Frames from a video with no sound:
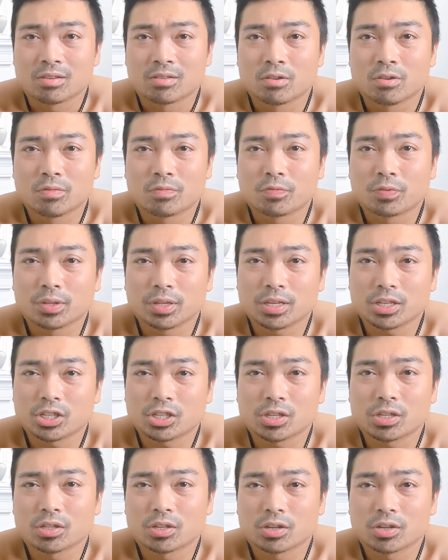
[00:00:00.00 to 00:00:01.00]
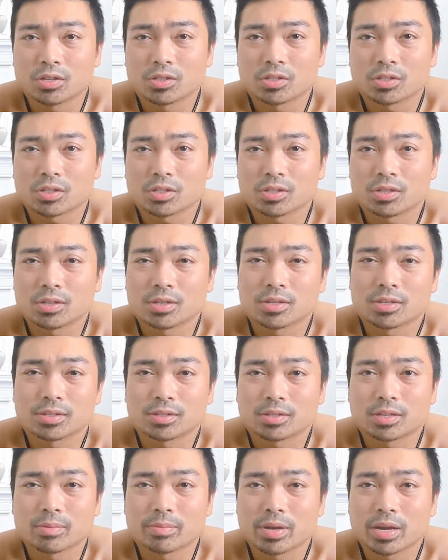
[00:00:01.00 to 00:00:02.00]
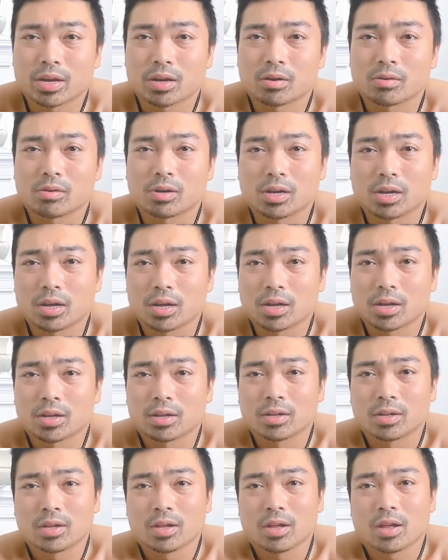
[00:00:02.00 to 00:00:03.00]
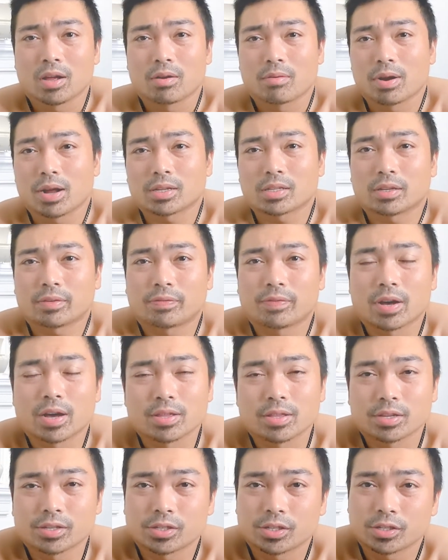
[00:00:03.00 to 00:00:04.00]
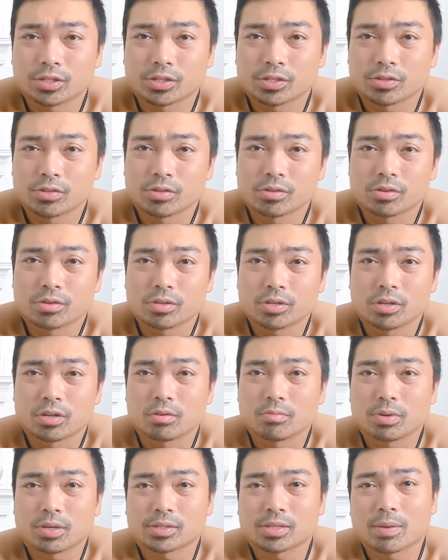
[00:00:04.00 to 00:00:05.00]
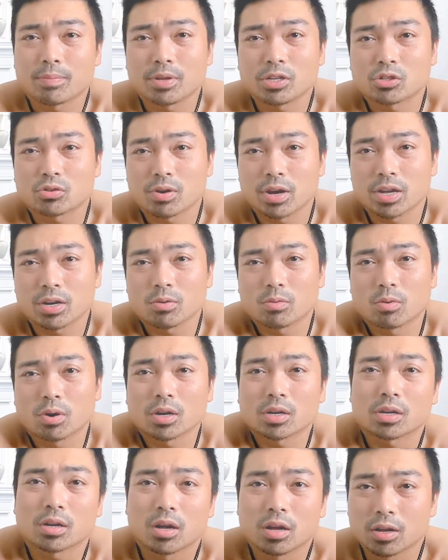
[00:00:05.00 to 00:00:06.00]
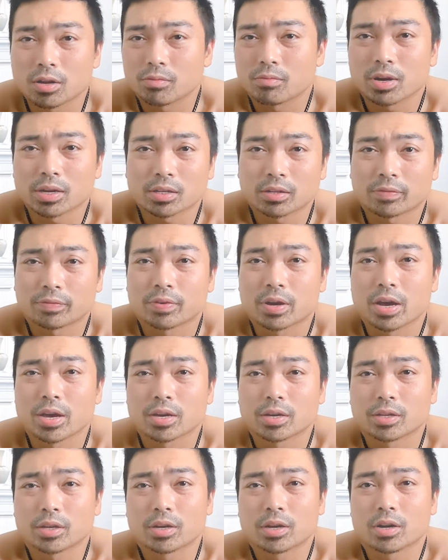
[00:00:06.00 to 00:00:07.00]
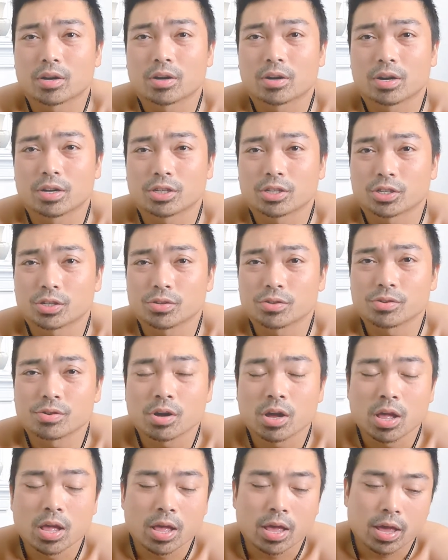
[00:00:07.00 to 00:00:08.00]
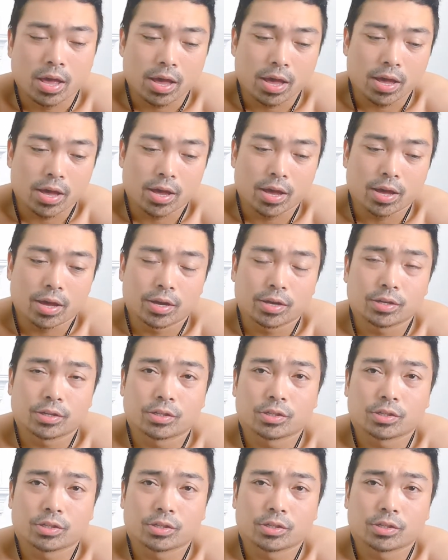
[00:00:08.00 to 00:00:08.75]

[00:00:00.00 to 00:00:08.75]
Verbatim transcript: hopefully she learns to somehow. Uh, rectify this issue, you know, because I've been trying to work on rectifying our issue. And